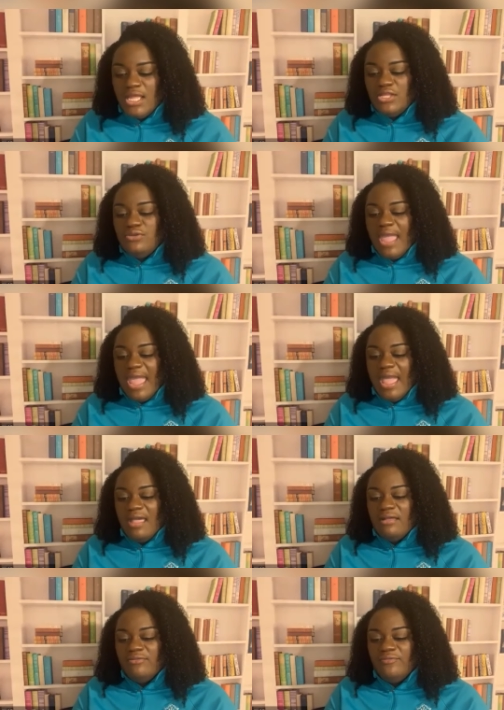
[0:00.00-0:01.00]
You
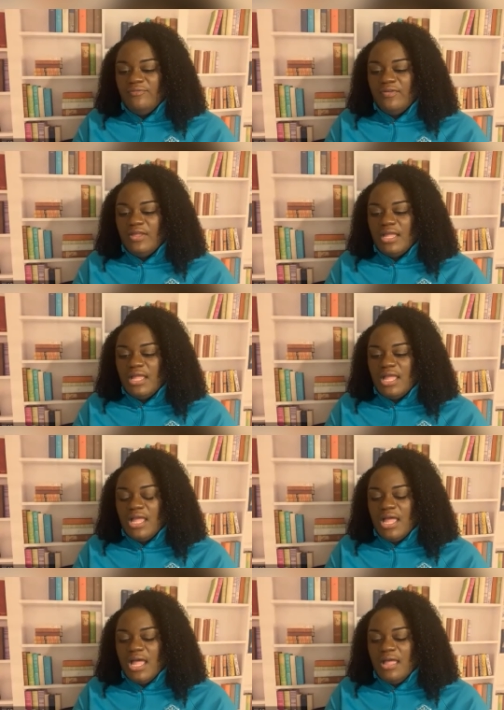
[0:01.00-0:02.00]
have
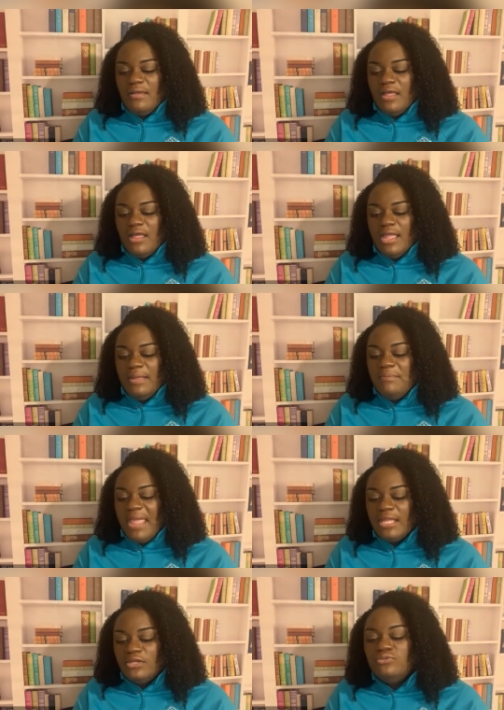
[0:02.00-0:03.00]
a
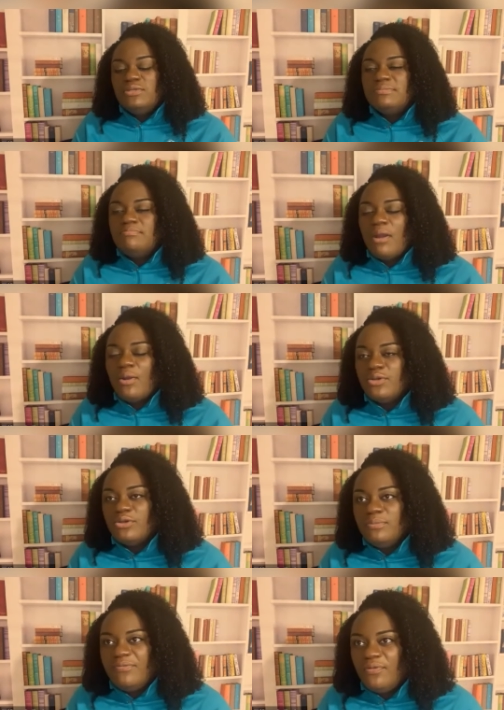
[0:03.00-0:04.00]
man who is
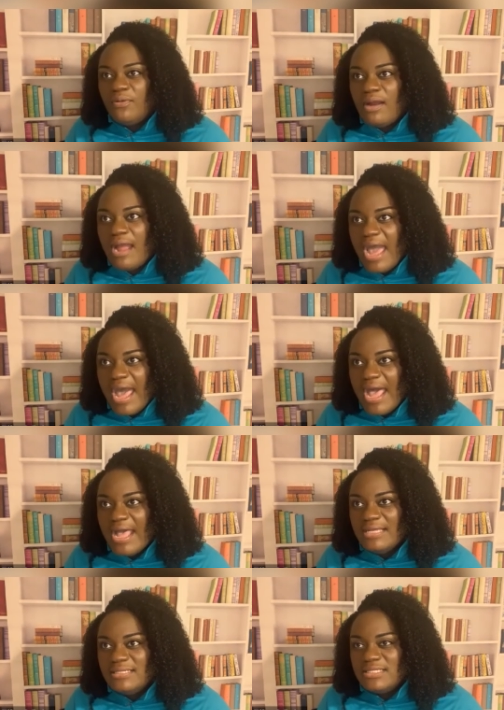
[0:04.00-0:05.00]
murdered before our
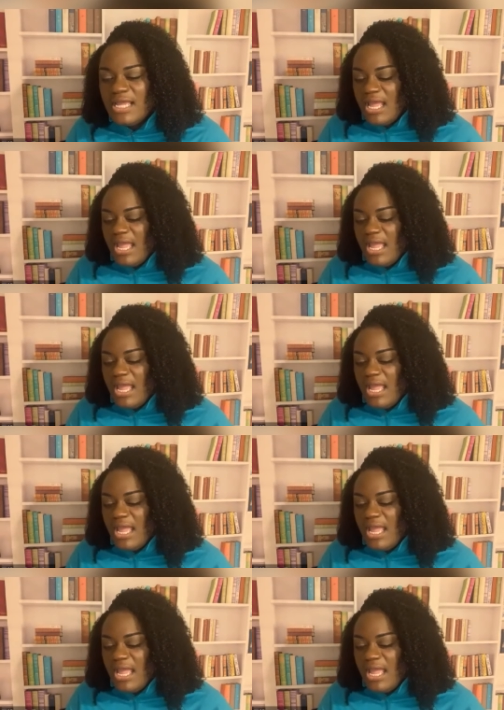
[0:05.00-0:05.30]
eyes,